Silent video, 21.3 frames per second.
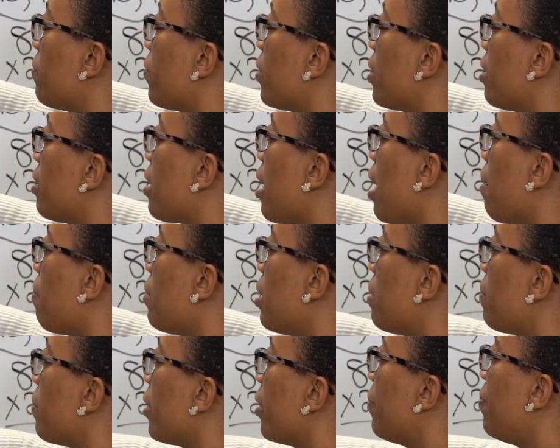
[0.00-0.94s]
for the top
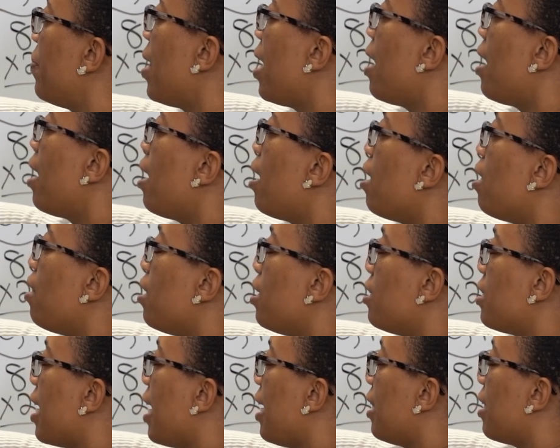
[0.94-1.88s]
number.
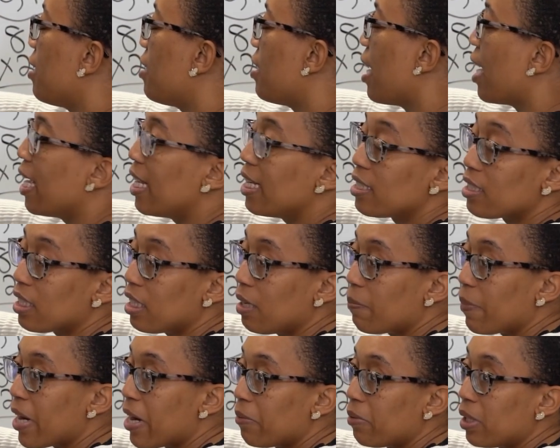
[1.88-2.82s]
Then take the tens in the
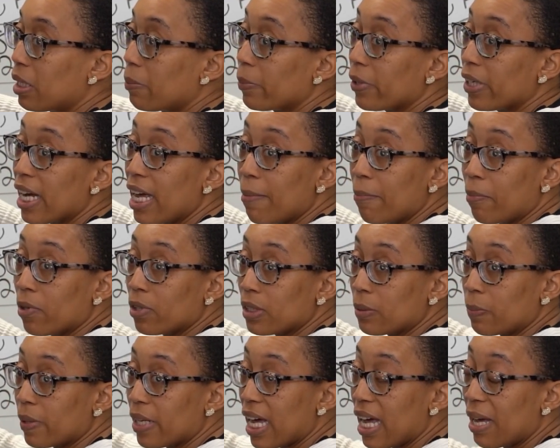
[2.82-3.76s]
bottom number and
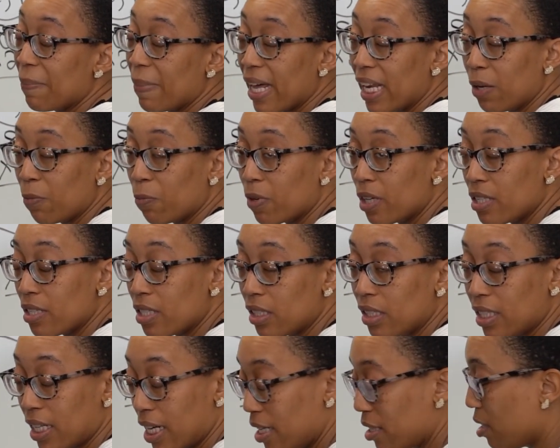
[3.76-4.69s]
multiply it by the ones
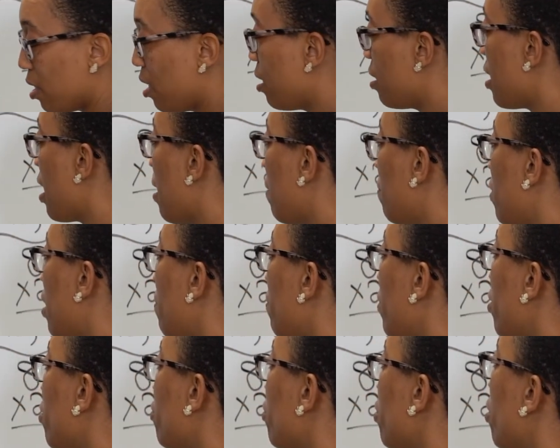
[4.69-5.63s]
and tens in the top
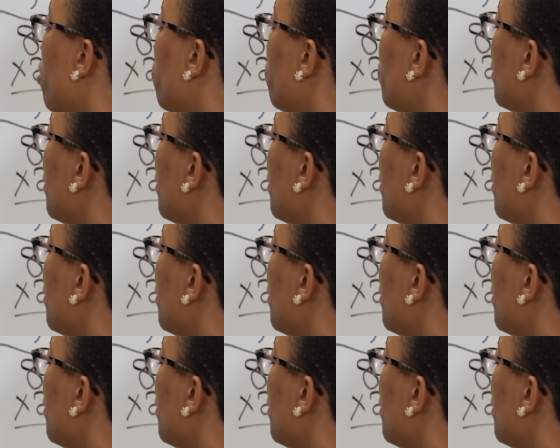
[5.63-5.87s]
number. So